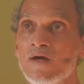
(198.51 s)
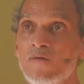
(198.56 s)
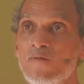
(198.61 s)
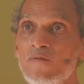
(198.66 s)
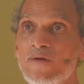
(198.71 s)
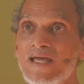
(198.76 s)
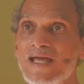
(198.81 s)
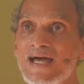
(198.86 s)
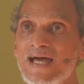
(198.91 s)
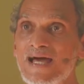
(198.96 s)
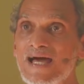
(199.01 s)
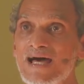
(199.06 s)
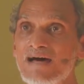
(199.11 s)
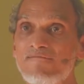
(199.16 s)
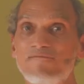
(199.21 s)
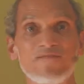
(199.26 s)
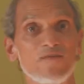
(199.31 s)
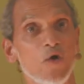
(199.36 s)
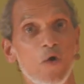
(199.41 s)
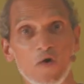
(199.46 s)
We
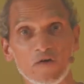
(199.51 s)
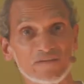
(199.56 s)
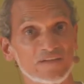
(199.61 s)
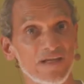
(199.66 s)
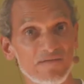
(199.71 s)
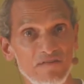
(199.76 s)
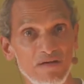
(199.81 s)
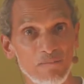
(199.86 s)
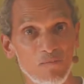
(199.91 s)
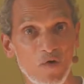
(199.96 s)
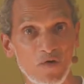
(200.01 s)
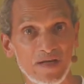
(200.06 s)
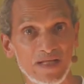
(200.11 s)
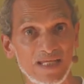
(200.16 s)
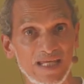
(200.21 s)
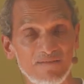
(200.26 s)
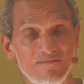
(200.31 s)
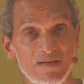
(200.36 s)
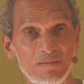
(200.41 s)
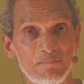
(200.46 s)
have talks every morning
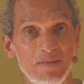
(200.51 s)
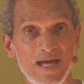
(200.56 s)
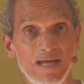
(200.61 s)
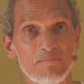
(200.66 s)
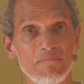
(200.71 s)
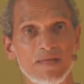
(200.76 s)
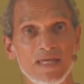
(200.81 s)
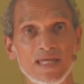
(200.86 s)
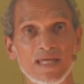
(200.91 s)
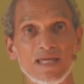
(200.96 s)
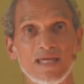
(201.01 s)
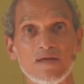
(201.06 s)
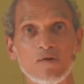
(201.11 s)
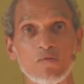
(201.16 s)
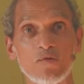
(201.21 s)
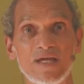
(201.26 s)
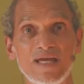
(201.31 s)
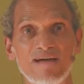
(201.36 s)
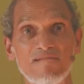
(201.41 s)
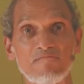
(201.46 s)
given by me.
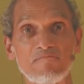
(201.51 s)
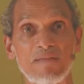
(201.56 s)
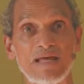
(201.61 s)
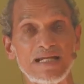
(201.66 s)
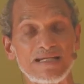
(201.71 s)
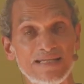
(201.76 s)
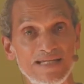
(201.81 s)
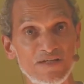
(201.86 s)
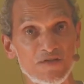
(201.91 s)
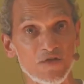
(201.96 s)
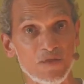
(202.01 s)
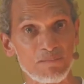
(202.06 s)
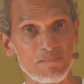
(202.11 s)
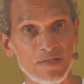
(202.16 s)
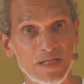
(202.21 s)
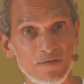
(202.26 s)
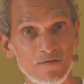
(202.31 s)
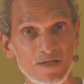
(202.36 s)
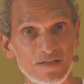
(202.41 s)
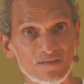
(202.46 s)
We have meditation
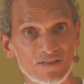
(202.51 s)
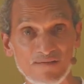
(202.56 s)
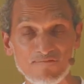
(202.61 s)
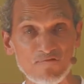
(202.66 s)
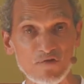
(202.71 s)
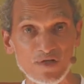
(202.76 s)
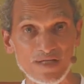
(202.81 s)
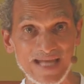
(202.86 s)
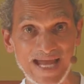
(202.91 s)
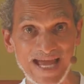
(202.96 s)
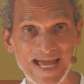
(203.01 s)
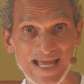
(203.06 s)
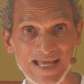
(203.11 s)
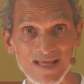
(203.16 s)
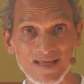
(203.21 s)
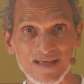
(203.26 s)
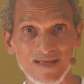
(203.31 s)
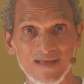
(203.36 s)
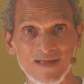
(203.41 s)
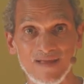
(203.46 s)
periods every
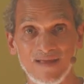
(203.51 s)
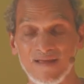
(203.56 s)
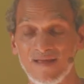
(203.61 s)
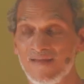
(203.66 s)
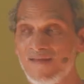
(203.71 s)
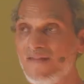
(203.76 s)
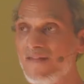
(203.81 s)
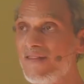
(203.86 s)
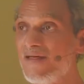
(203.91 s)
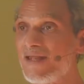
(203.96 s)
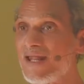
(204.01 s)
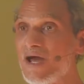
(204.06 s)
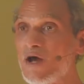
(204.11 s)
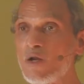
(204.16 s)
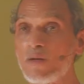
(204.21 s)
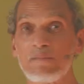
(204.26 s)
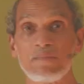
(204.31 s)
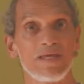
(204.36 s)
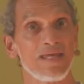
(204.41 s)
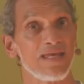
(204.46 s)
day that
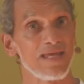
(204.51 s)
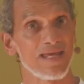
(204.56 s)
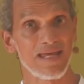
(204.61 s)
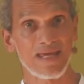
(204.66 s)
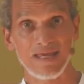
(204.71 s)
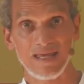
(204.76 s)
I'll be